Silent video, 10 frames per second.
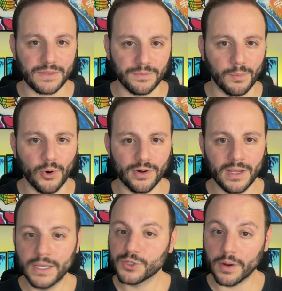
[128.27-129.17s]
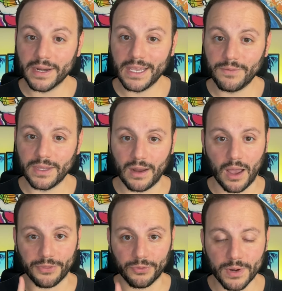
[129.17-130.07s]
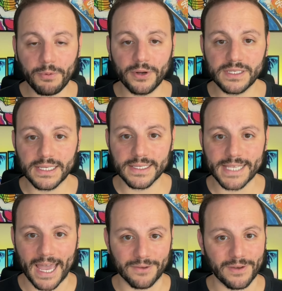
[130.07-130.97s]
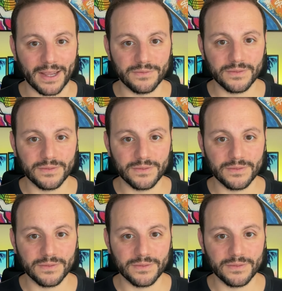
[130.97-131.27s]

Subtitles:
even more. So I'm gonna give it a 3.6 out of 5.